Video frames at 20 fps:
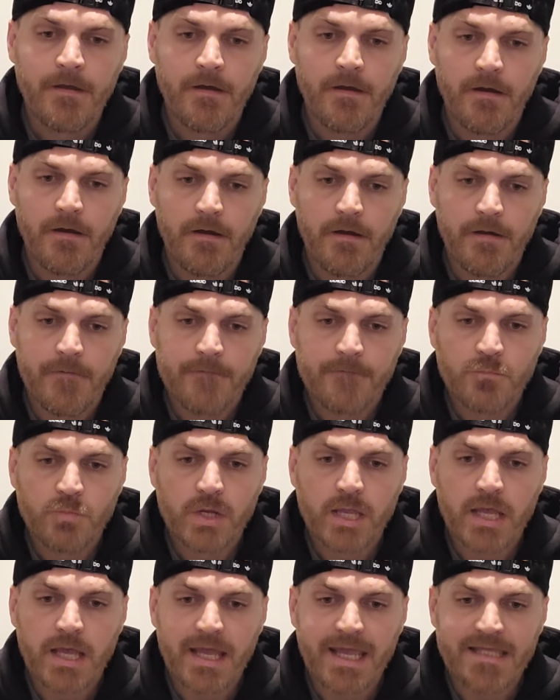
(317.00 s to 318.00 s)
All right, we
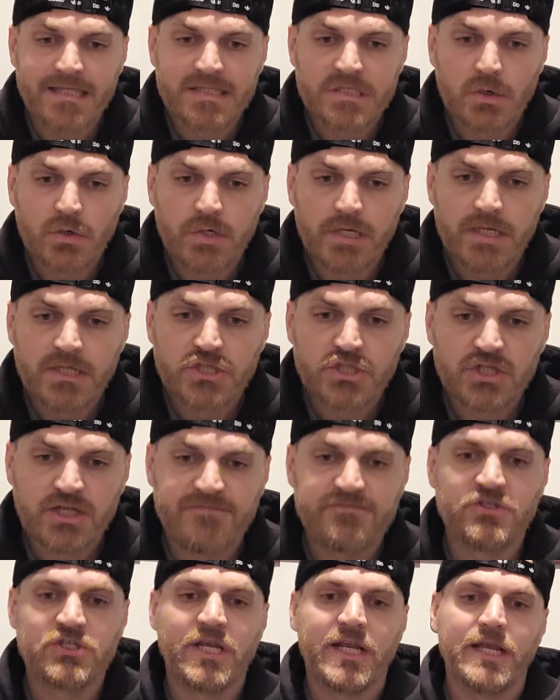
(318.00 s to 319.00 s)
got Antonia
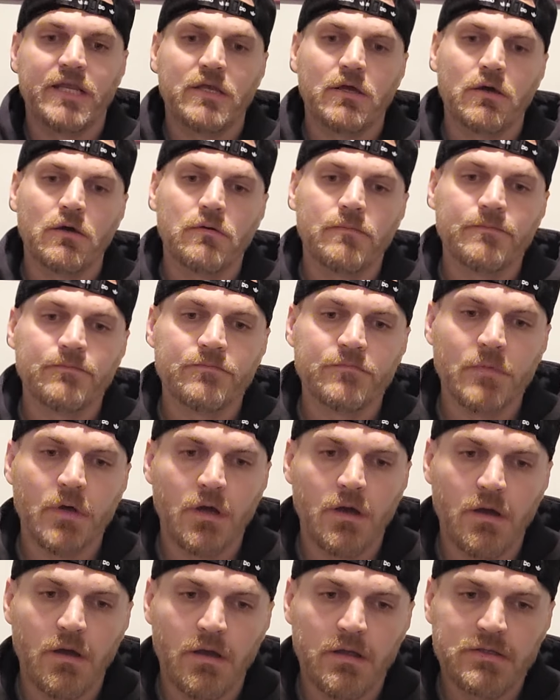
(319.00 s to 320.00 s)
Shevchenko.
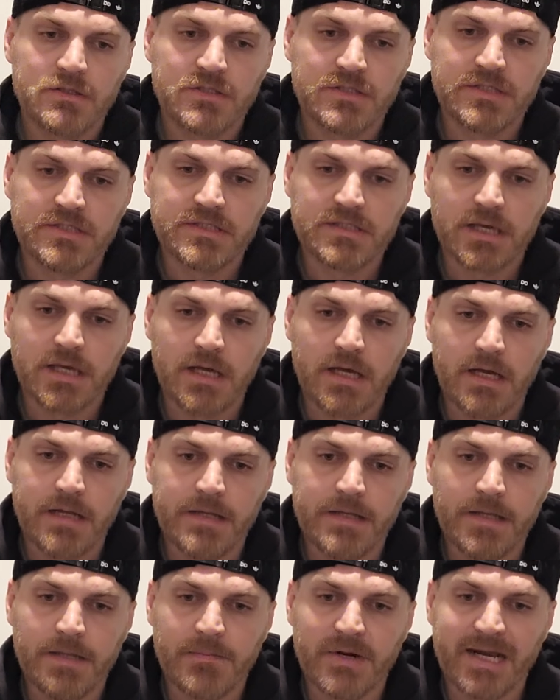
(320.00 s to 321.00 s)
She's uh,
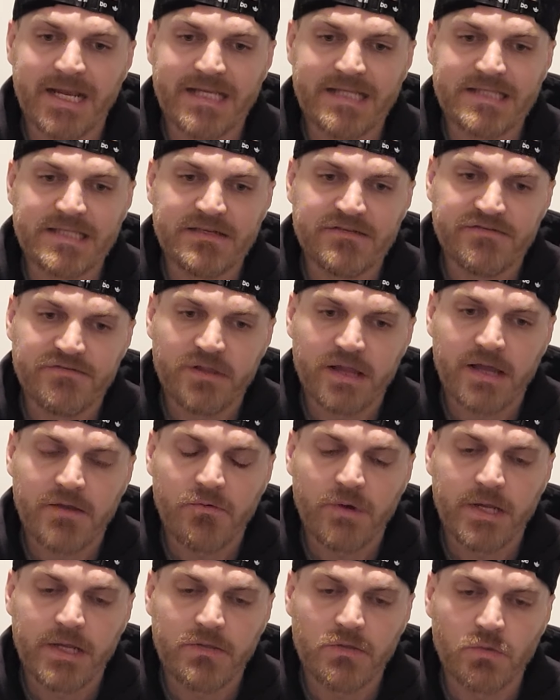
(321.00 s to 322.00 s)
number 18
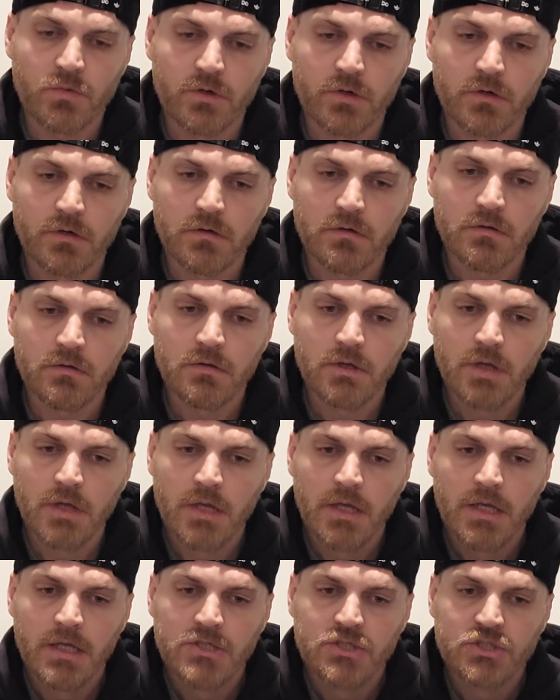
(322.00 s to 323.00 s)
flyweight in the world.
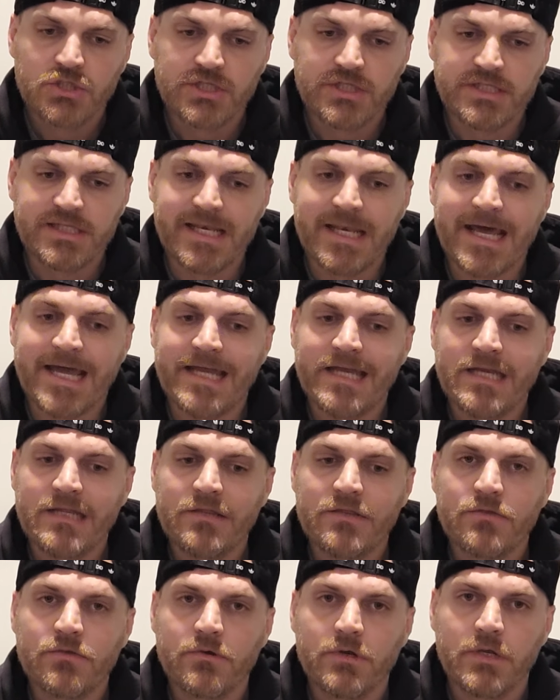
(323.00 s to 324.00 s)
She's 9
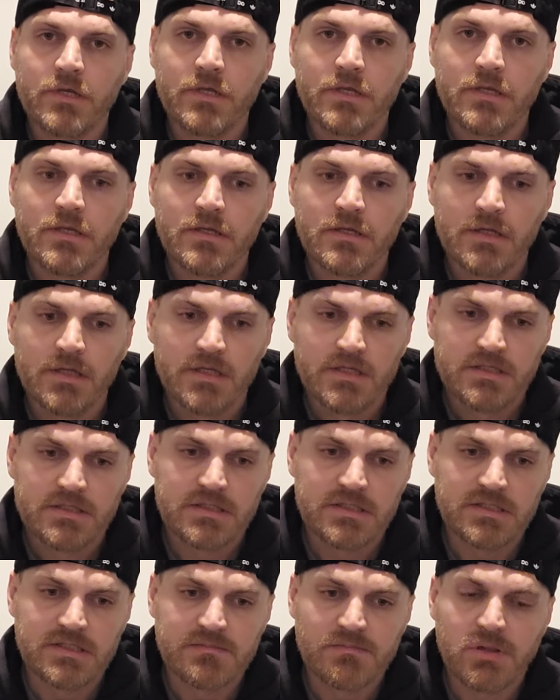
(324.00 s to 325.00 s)
and 3.
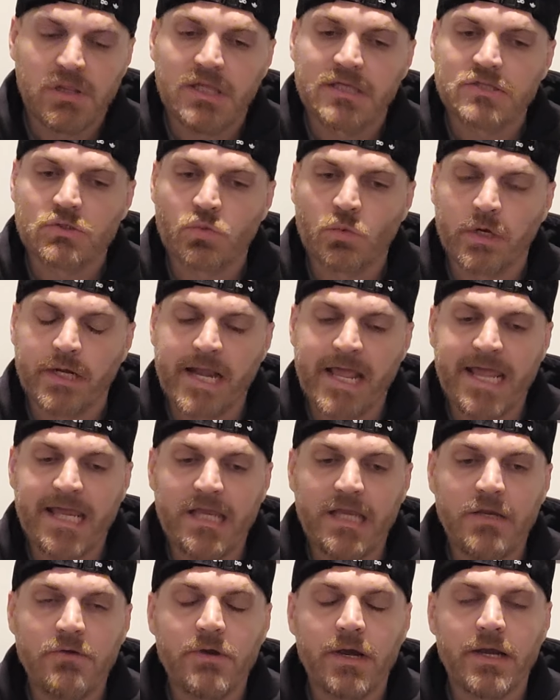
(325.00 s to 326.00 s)
She's plus
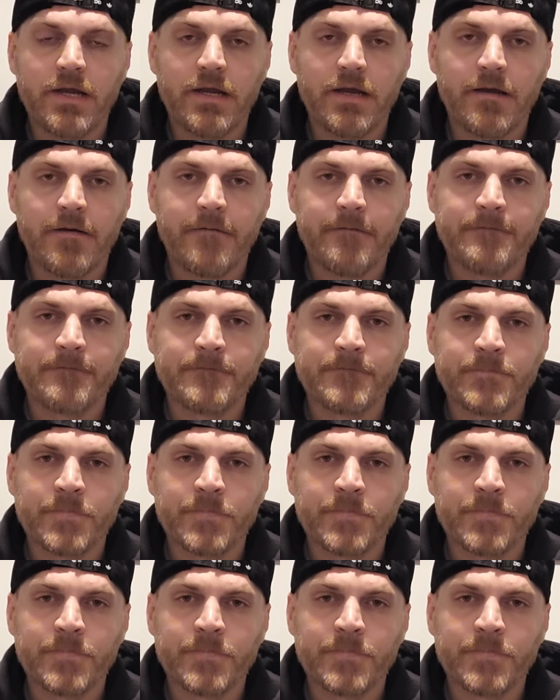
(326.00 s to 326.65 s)
180 right now.